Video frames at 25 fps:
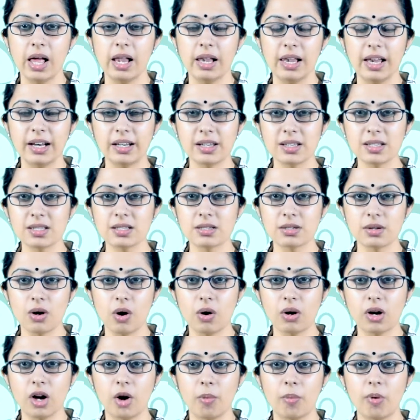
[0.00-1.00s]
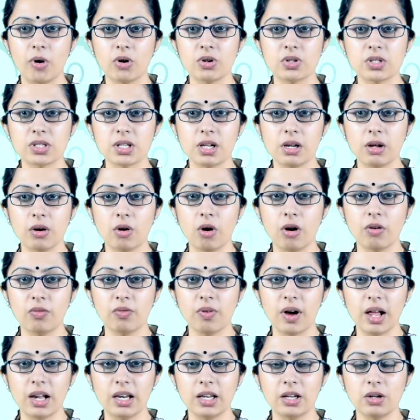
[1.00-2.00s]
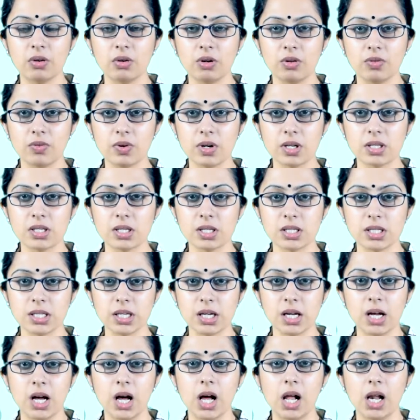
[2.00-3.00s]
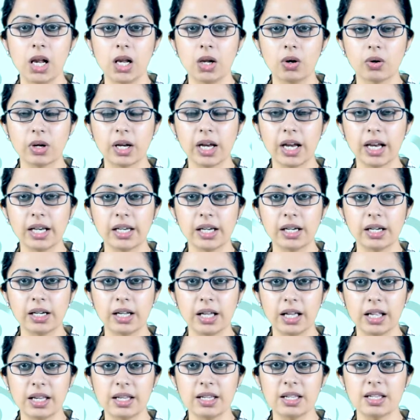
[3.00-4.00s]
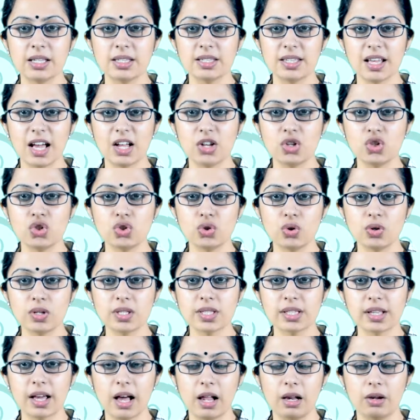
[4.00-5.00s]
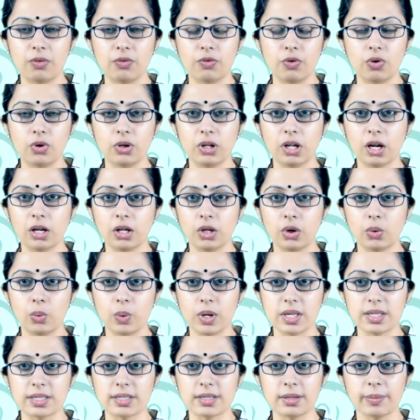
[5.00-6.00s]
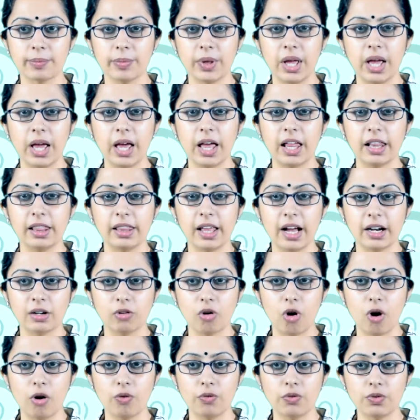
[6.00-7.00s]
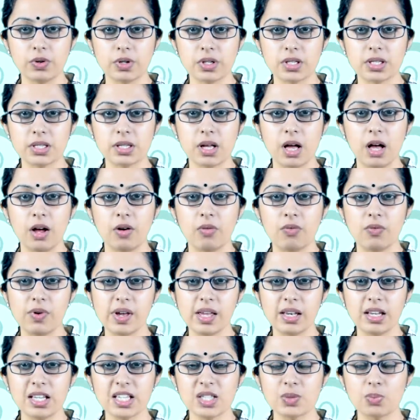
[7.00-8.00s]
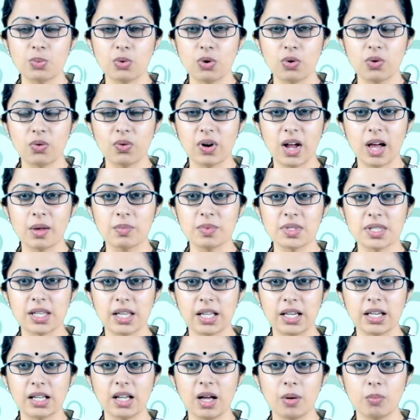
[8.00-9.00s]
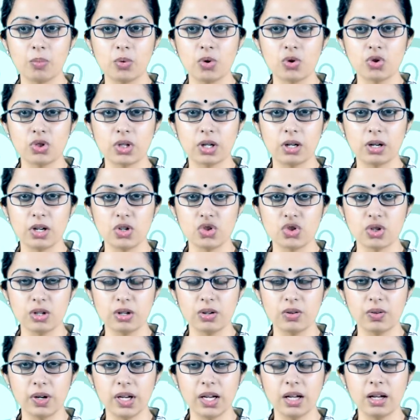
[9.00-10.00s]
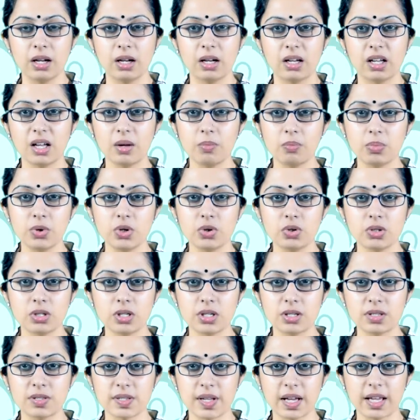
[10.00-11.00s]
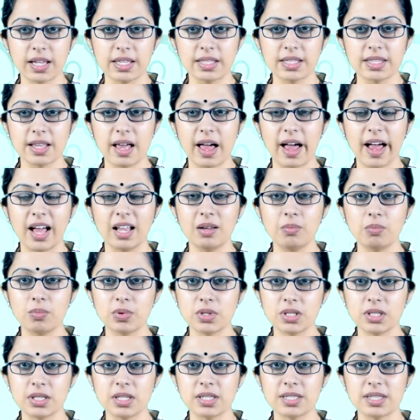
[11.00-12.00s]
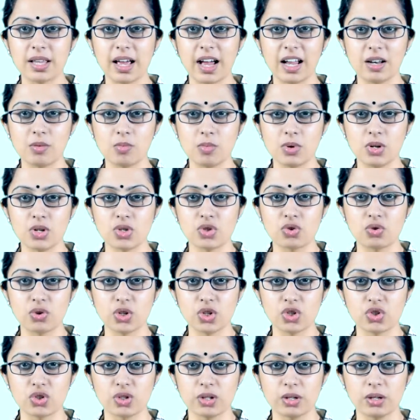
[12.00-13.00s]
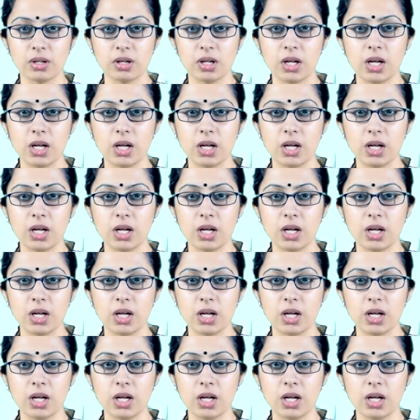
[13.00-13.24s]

Let us talk about Silicon Valley University, located in San Jose, California, US, that offers various programs in computer engineering, computer science and business administration.